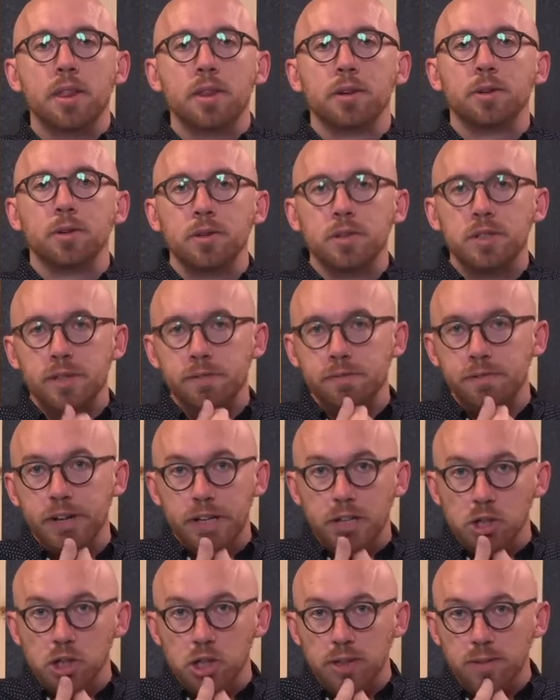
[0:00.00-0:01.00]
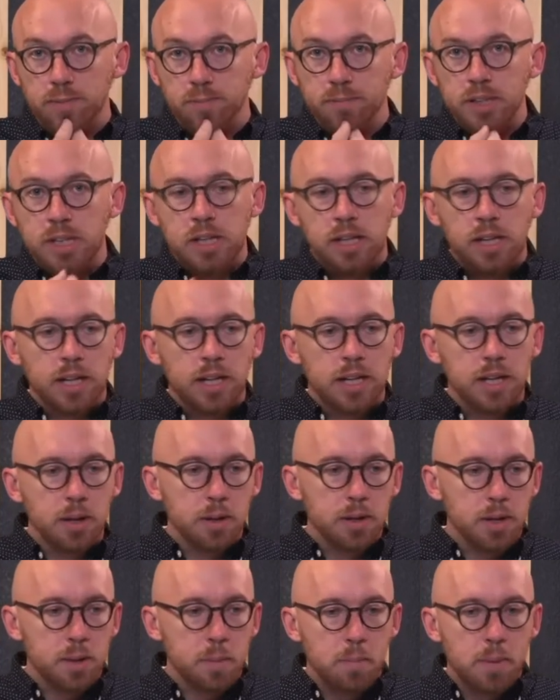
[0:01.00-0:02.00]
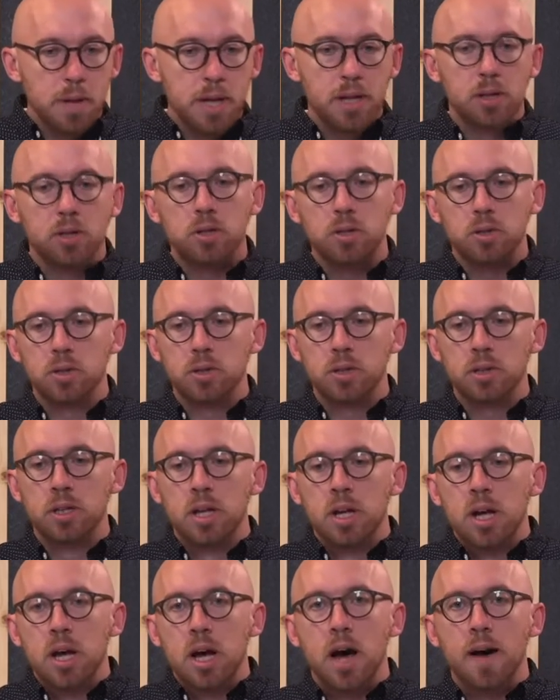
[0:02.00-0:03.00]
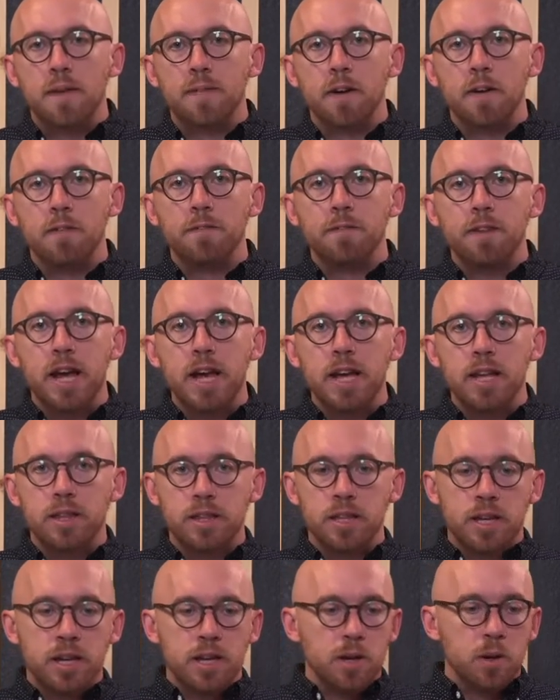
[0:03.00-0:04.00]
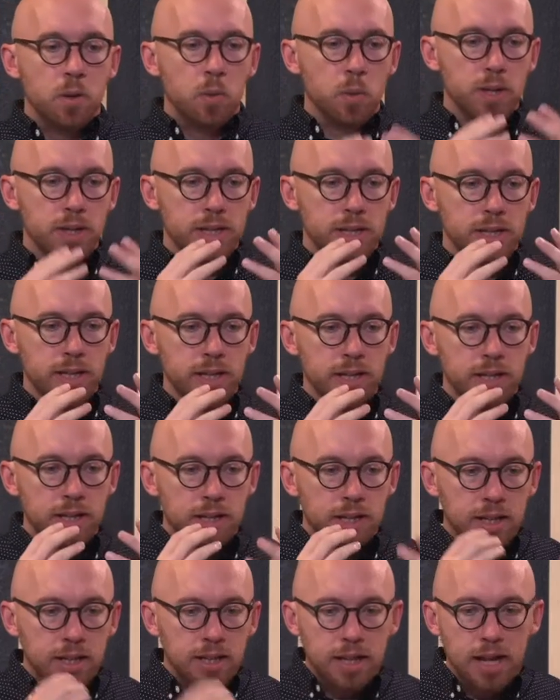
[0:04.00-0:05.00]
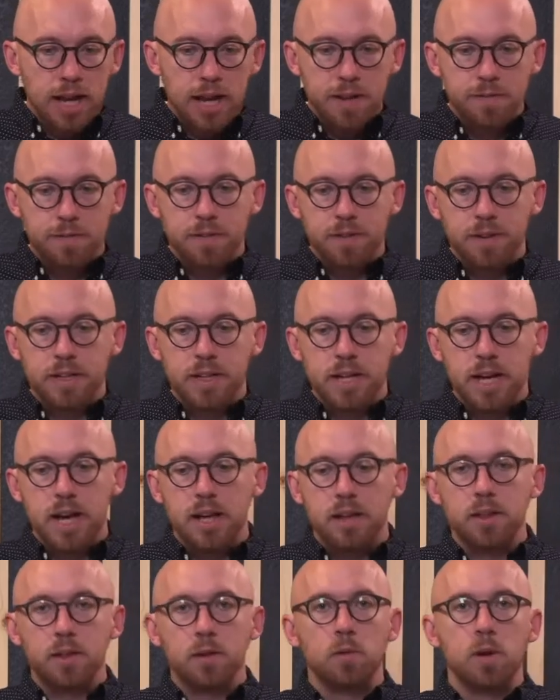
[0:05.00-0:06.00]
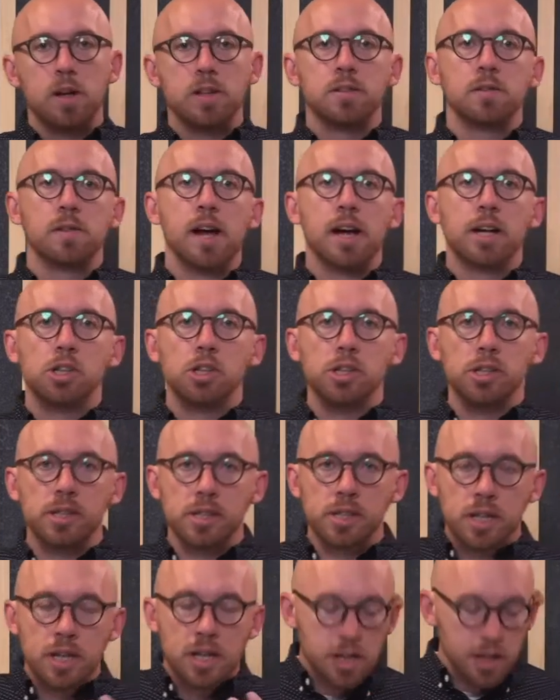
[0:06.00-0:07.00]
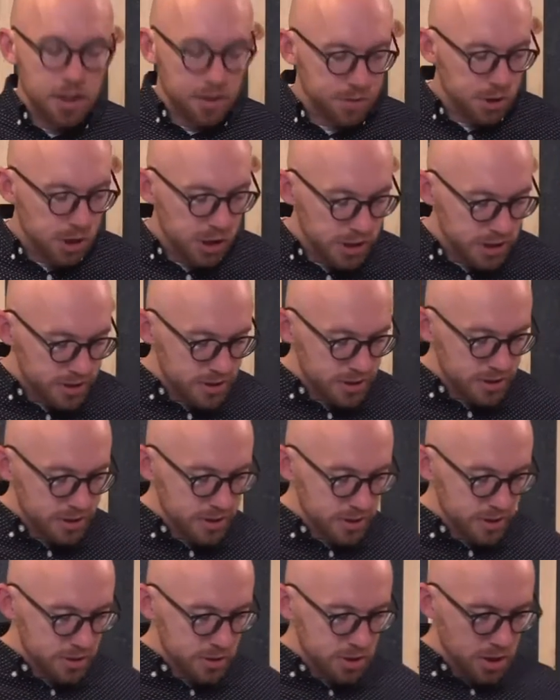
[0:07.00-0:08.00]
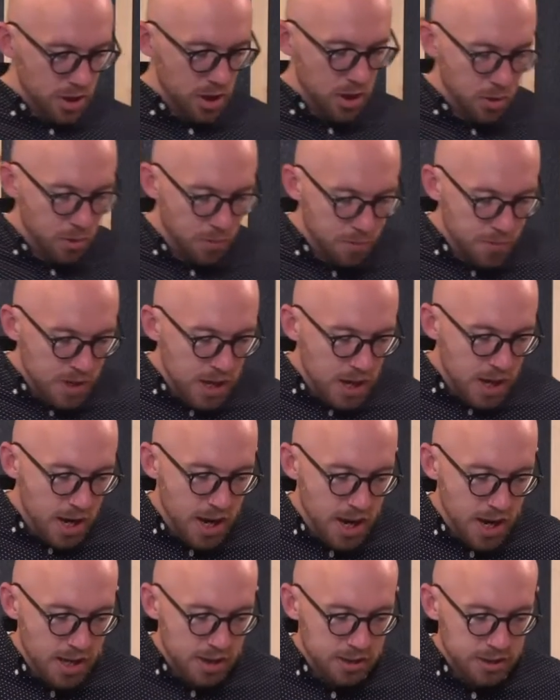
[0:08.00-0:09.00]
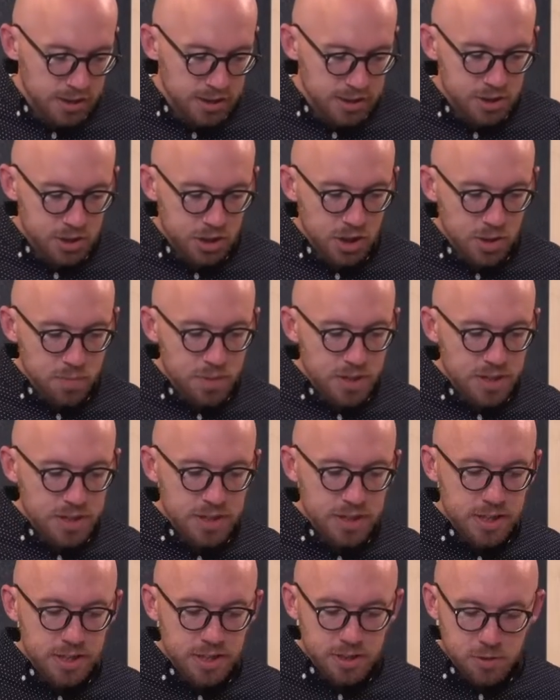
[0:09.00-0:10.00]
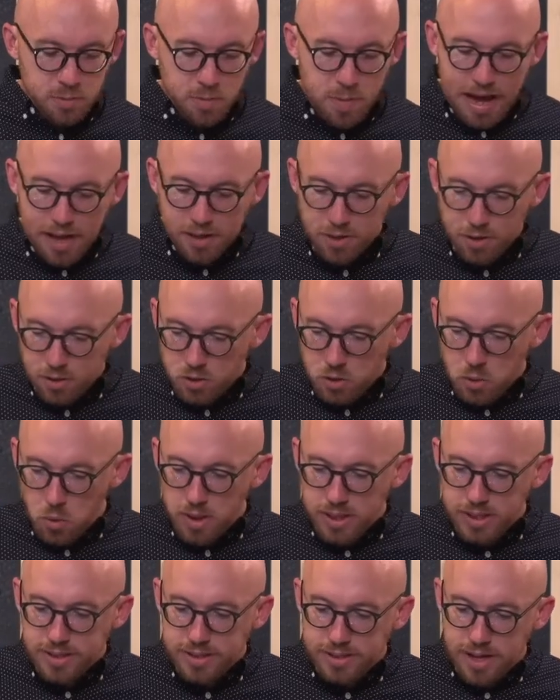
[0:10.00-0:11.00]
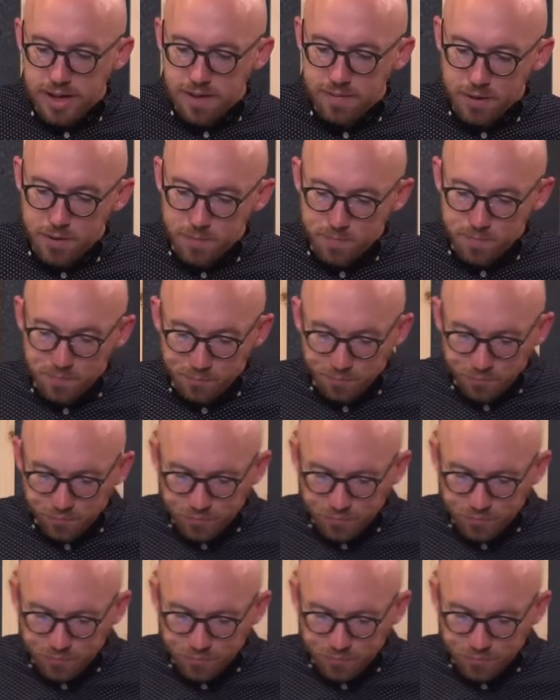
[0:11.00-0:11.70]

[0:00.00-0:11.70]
the crucifixion, the pinnacle of our faith with the life, death, resurrection of Jesus. And so let's jump into this. Matthew 27,